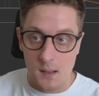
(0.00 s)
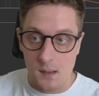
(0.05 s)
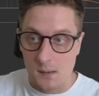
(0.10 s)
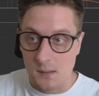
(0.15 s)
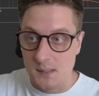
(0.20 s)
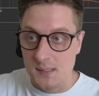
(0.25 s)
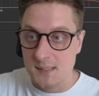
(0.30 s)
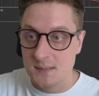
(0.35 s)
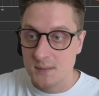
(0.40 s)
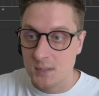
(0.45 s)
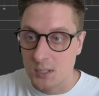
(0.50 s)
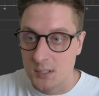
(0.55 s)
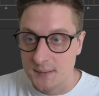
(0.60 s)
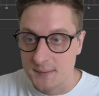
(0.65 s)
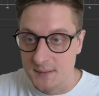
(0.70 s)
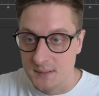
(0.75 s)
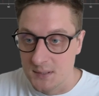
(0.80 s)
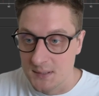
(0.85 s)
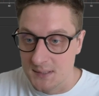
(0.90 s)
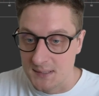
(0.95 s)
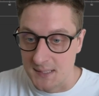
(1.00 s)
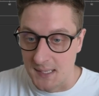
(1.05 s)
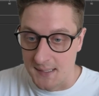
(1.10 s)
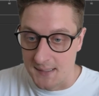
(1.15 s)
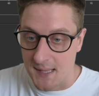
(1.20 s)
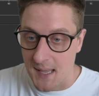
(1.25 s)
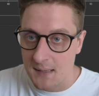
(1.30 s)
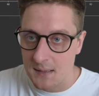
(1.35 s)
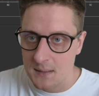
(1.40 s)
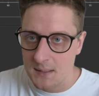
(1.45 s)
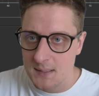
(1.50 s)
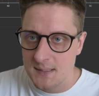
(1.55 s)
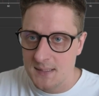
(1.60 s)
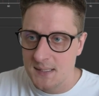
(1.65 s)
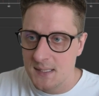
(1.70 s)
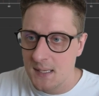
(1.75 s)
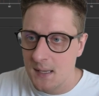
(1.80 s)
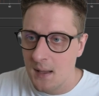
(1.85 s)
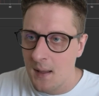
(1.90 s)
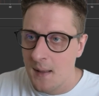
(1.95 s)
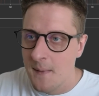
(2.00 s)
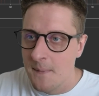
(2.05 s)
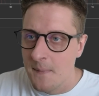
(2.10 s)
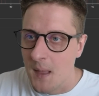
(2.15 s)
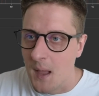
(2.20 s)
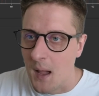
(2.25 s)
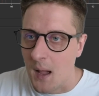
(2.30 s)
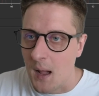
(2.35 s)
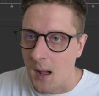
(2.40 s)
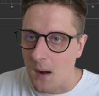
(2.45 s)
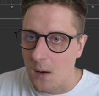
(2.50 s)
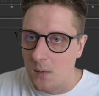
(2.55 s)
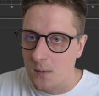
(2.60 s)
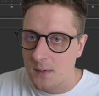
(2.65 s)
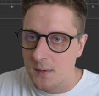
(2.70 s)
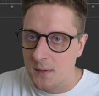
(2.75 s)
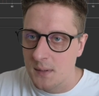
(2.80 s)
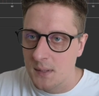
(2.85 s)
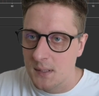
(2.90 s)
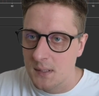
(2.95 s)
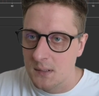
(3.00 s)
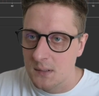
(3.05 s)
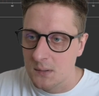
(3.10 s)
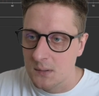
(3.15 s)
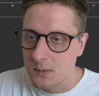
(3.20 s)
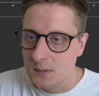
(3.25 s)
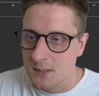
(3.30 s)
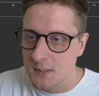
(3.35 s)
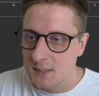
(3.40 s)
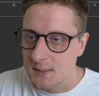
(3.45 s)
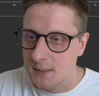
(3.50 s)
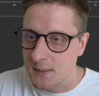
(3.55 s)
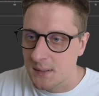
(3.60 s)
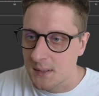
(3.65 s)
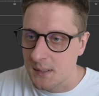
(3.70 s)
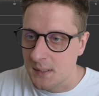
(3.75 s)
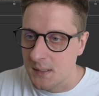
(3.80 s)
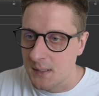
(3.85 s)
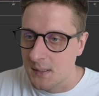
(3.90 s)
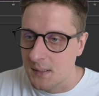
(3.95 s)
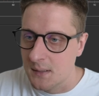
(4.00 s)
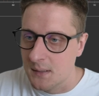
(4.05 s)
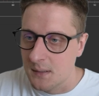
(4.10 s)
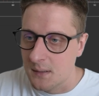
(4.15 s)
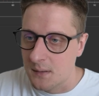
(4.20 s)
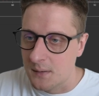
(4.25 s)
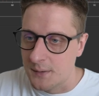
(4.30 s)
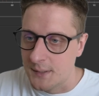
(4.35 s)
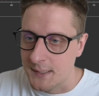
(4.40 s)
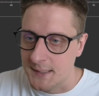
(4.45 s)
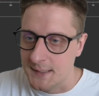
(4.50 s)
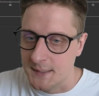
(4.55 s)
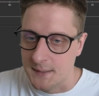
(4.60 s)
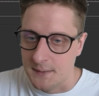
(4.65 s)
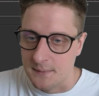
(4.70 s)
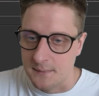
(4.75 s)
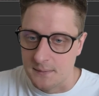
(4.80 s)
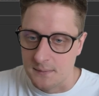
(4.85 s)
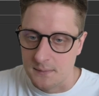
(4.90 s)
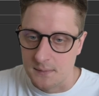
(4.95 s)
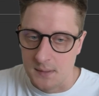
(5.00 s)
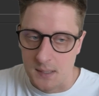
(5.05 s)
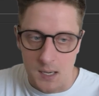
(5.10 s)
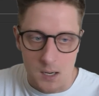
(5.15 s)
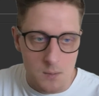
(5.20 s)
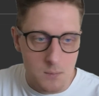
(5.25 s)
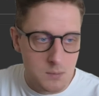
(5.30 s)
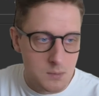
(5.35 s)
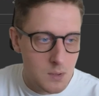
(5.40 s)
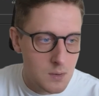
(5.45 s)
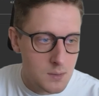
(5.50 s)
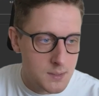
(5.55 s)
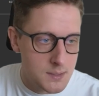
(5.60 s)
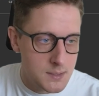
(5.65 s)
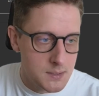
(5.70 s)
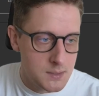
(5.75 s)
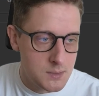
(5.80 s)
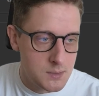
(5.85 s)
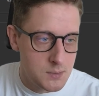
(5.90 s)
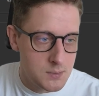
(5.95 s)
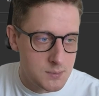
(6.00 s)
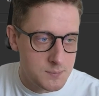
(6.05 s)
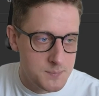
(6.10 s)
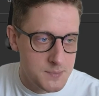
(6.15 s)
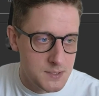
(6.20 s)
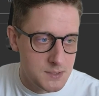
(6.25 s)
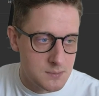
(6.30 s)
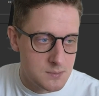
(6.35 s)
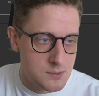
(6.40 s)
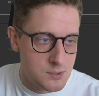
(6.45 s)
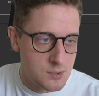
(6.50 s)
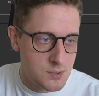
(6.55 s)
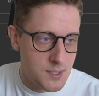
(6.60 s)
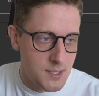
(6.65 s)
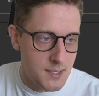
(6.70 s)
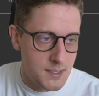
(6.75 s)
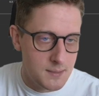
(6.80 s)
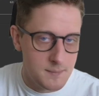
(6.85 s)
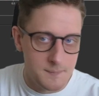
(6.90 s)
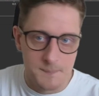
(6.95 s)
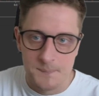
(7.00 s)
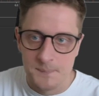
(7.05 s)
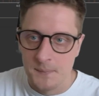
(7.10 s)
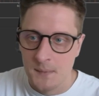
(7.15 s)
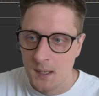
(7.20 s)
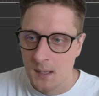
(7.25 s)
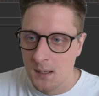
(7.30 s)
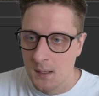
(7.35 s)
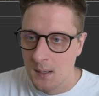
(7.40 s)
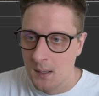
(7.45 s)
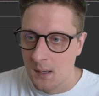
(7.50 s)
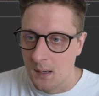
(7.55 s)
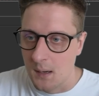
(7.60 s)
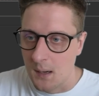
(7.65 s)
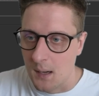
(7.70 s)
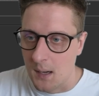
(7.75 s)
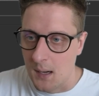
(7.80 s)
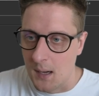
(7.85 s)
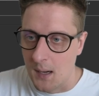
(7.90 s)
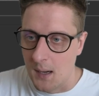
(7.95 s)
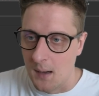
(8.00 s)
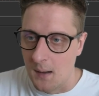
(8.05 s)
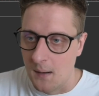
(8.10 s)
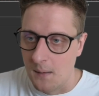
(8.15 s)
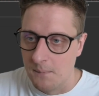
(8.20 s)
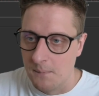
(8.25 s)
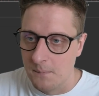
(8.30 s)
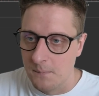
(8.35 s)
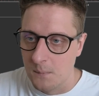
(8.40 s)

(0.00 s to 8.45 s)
these curves looks like that. Let's see how it looks in relative, how long it took me to train. I